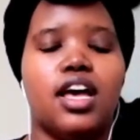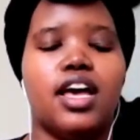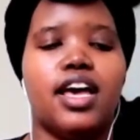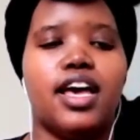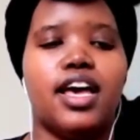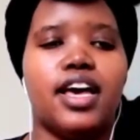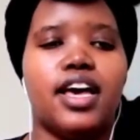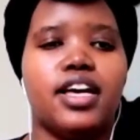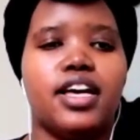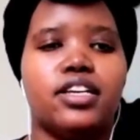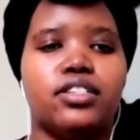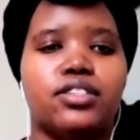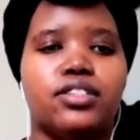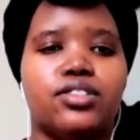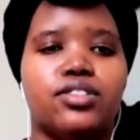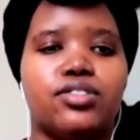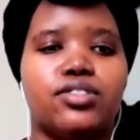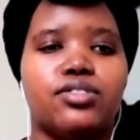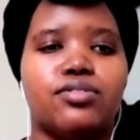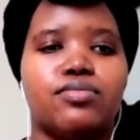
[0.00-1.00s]
And
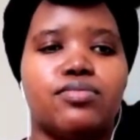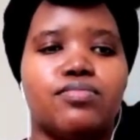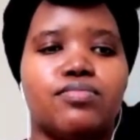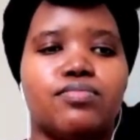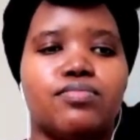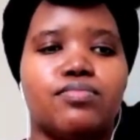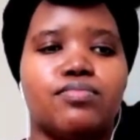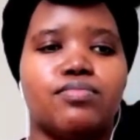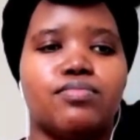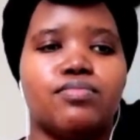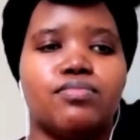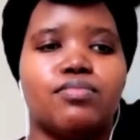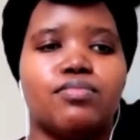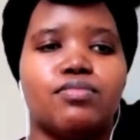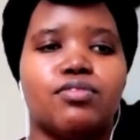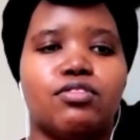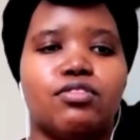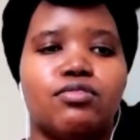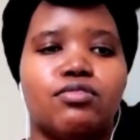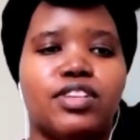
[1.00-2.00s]

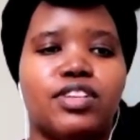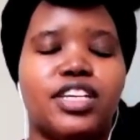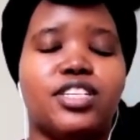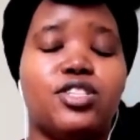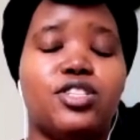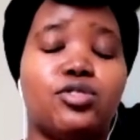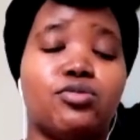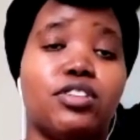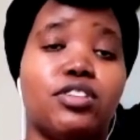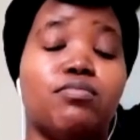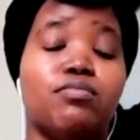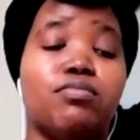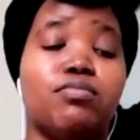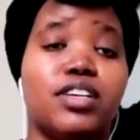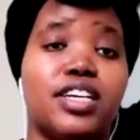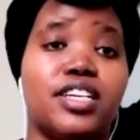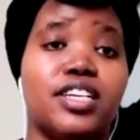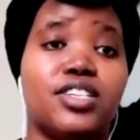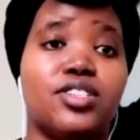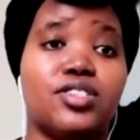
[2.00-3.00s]
read
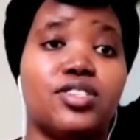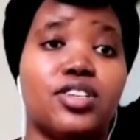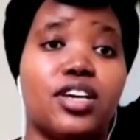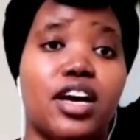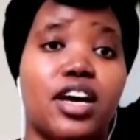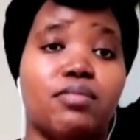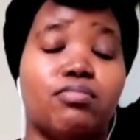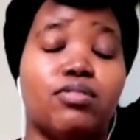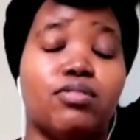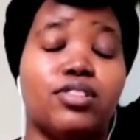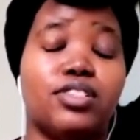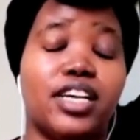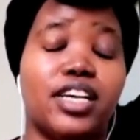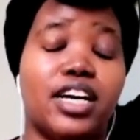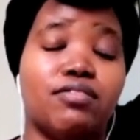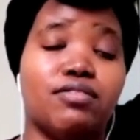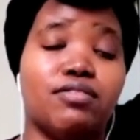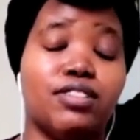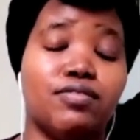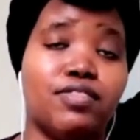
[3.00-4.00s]
screenplays. I put
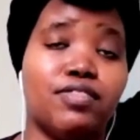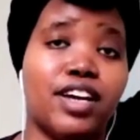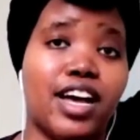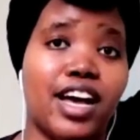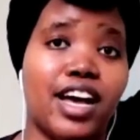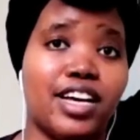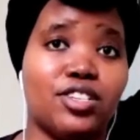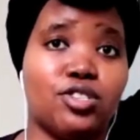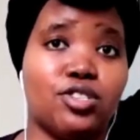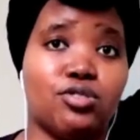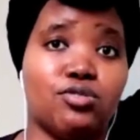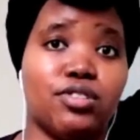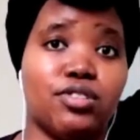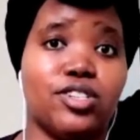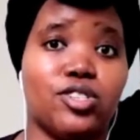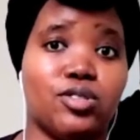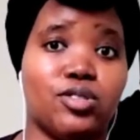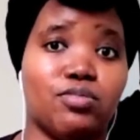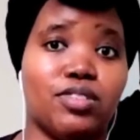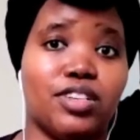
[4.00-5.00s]
that with an
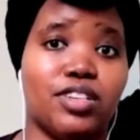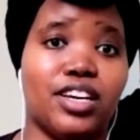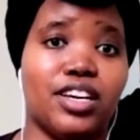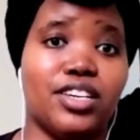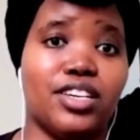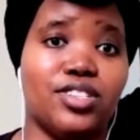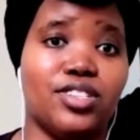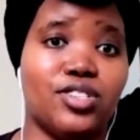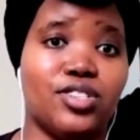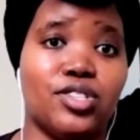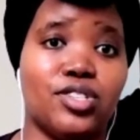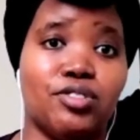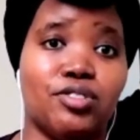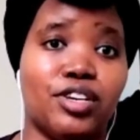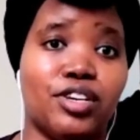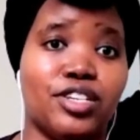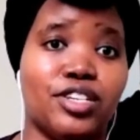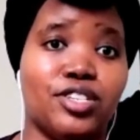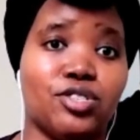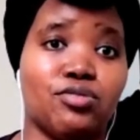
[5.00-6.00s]
asterisk because there
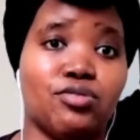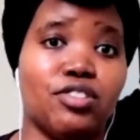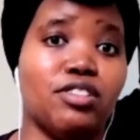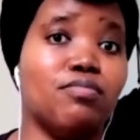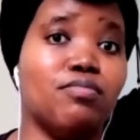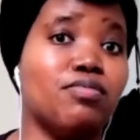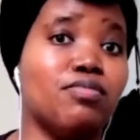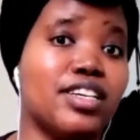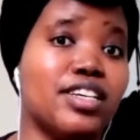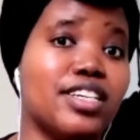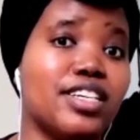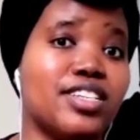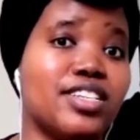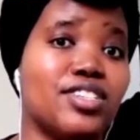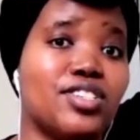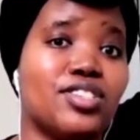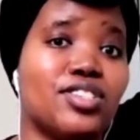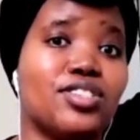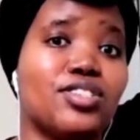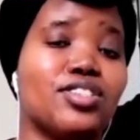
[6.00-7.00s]
are
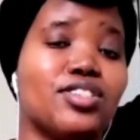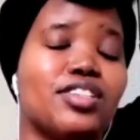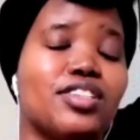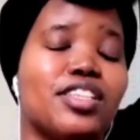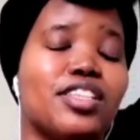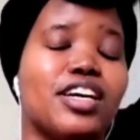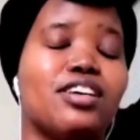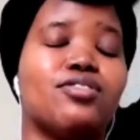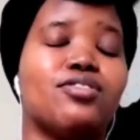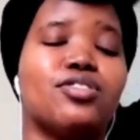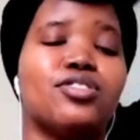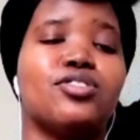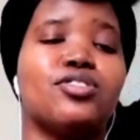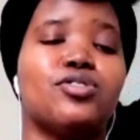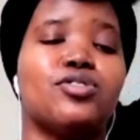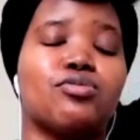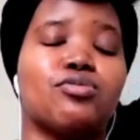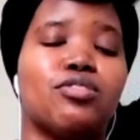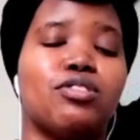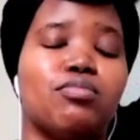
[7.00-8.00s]
screenplays, thousands
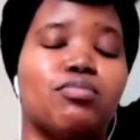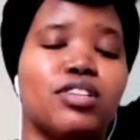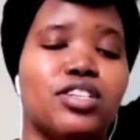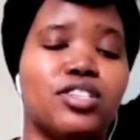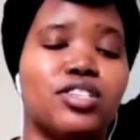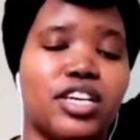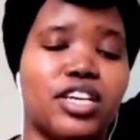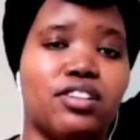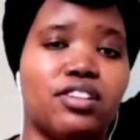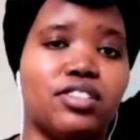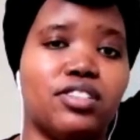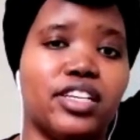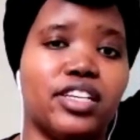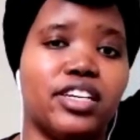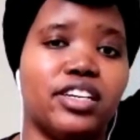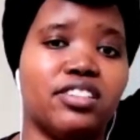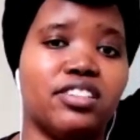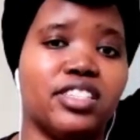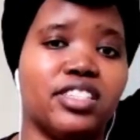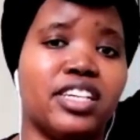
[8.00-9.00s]
of screenplays out
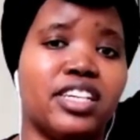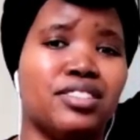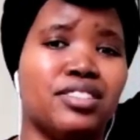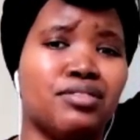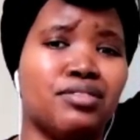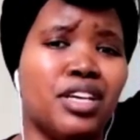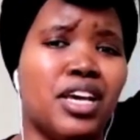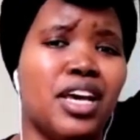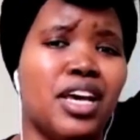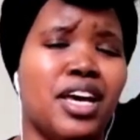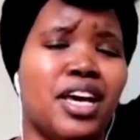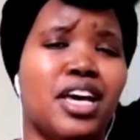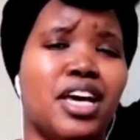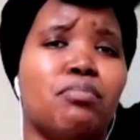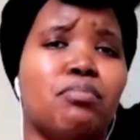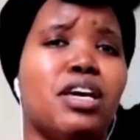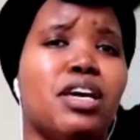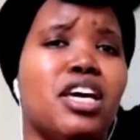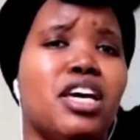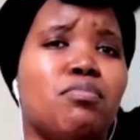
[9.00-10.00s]
there that
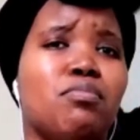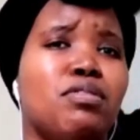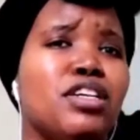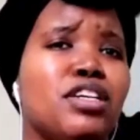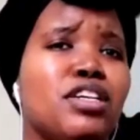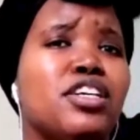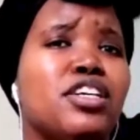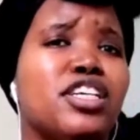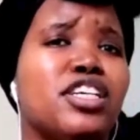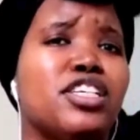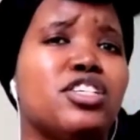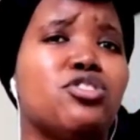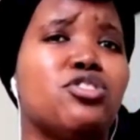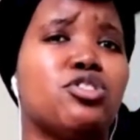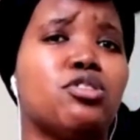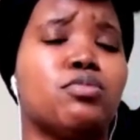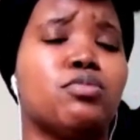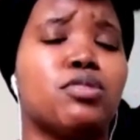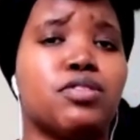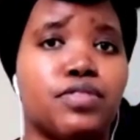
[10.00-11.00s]
it may be good in
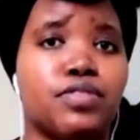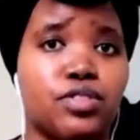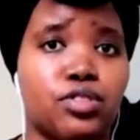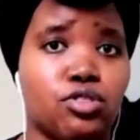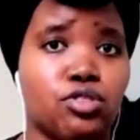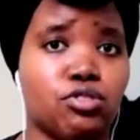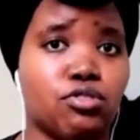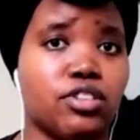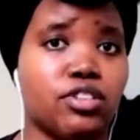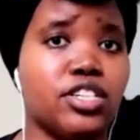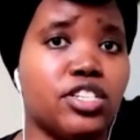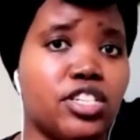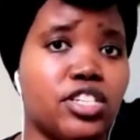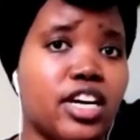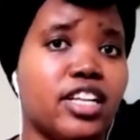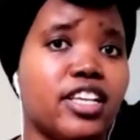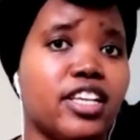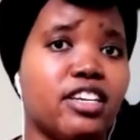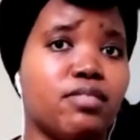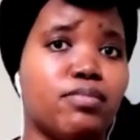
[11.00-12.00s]
terms of a
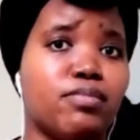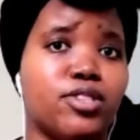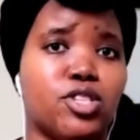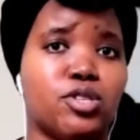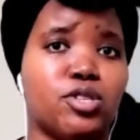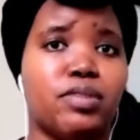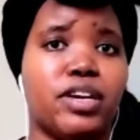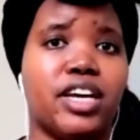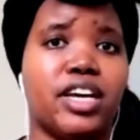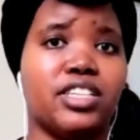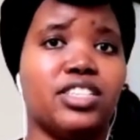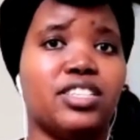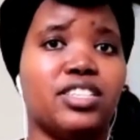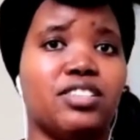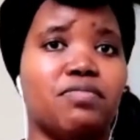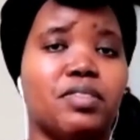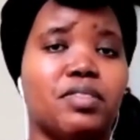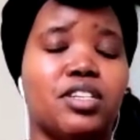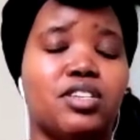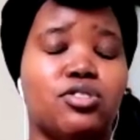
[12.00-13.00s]
storytelling
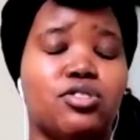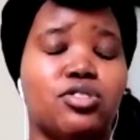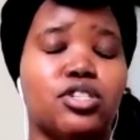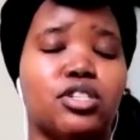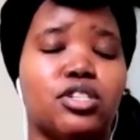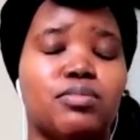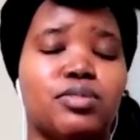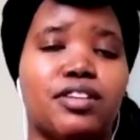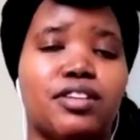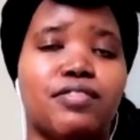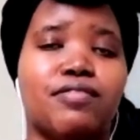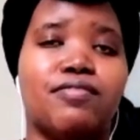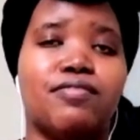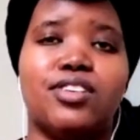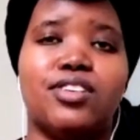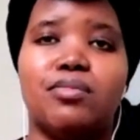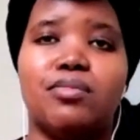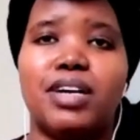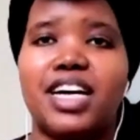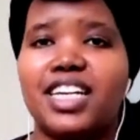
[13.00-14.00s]
perspective, but in terms of
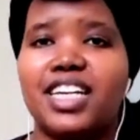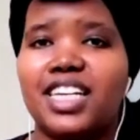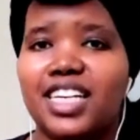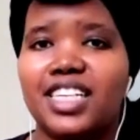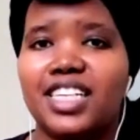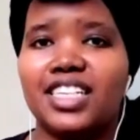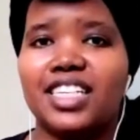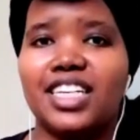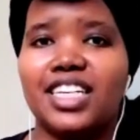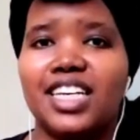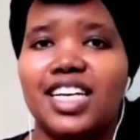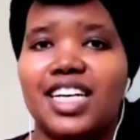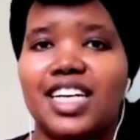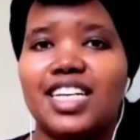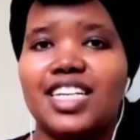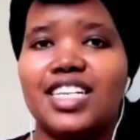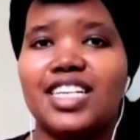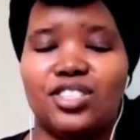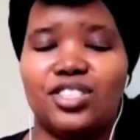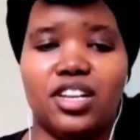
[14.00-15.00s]
formatting
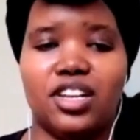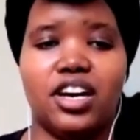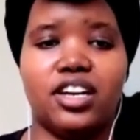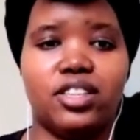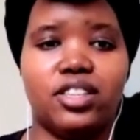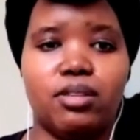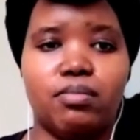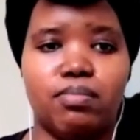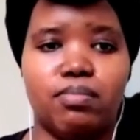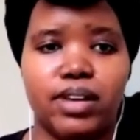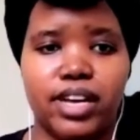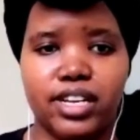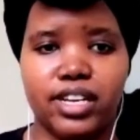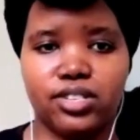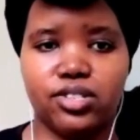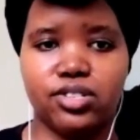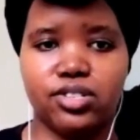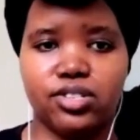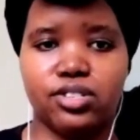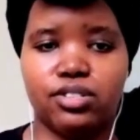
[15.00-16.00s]
is not the
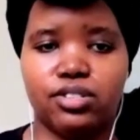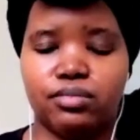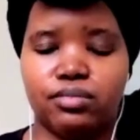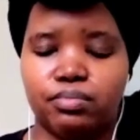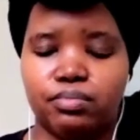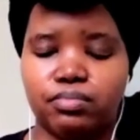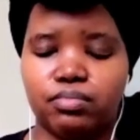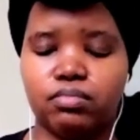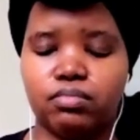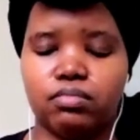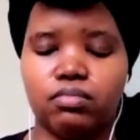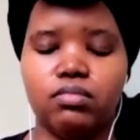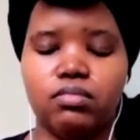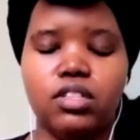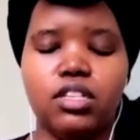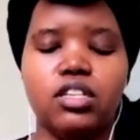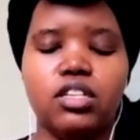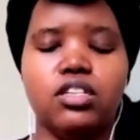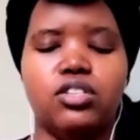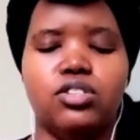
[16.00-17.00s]
best.
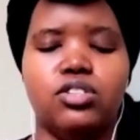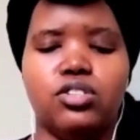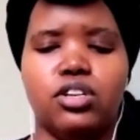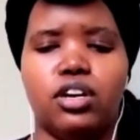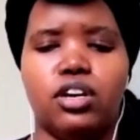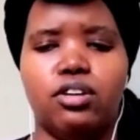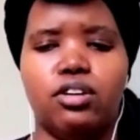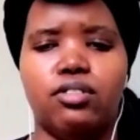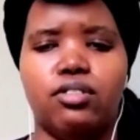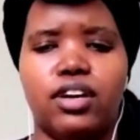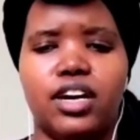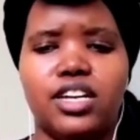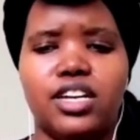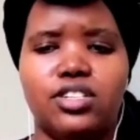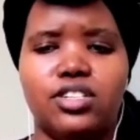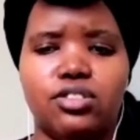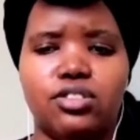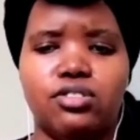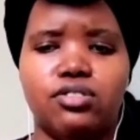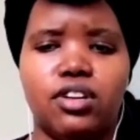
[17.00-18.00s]
So I
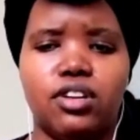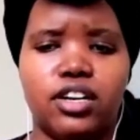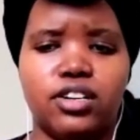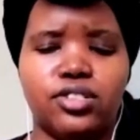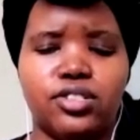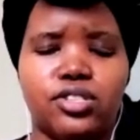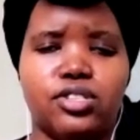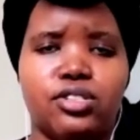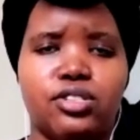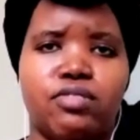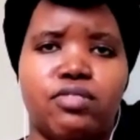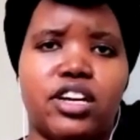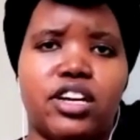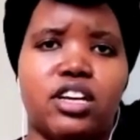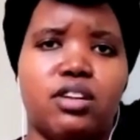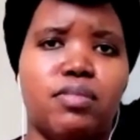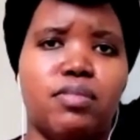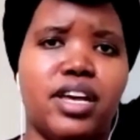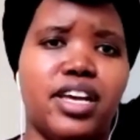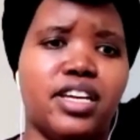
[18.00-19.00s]
do also
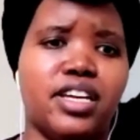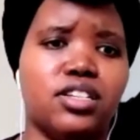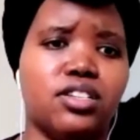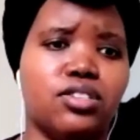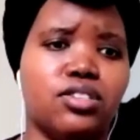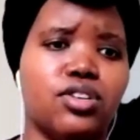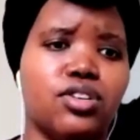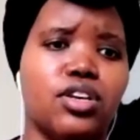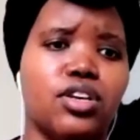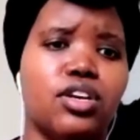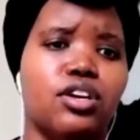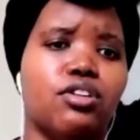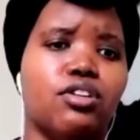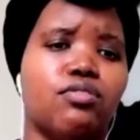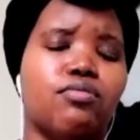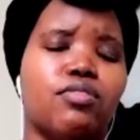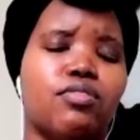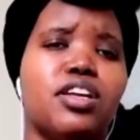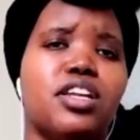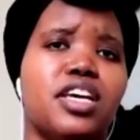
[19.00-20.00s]
recommend
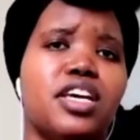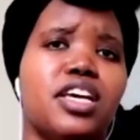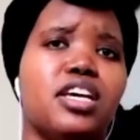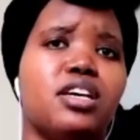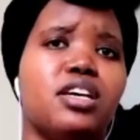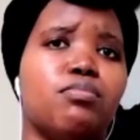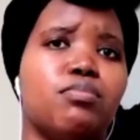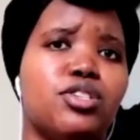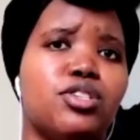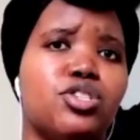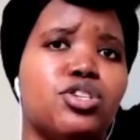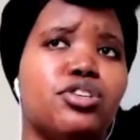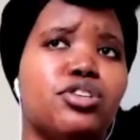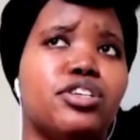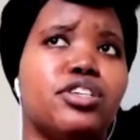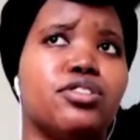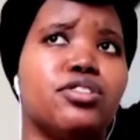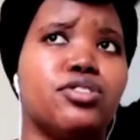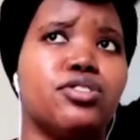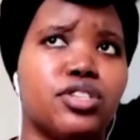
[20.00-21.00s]
reading
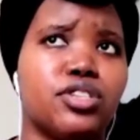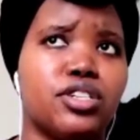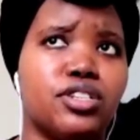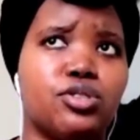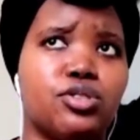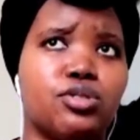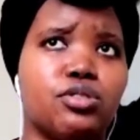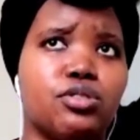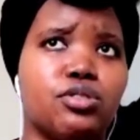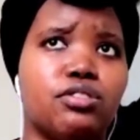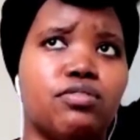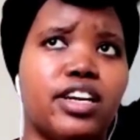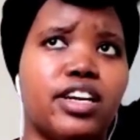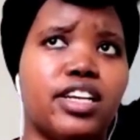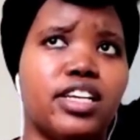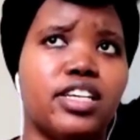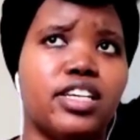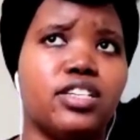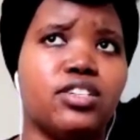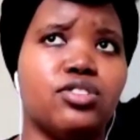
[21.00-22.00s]
materials on
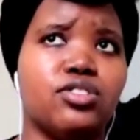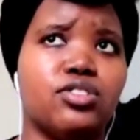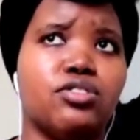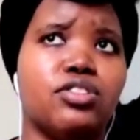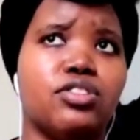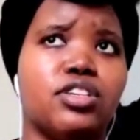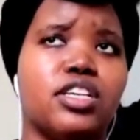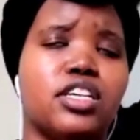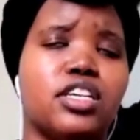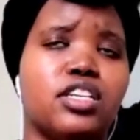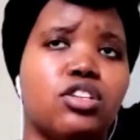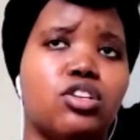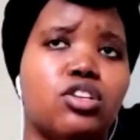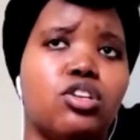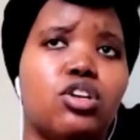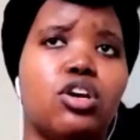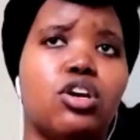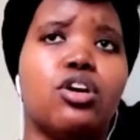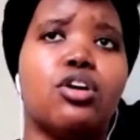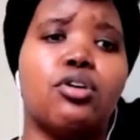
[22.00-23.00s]
screenwriting so you could
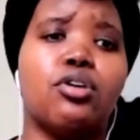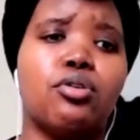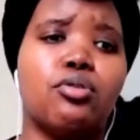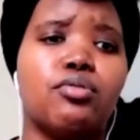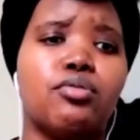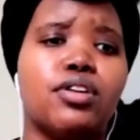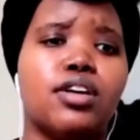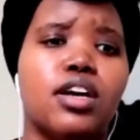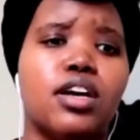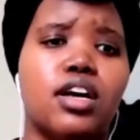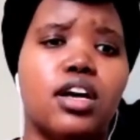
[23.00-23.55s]
know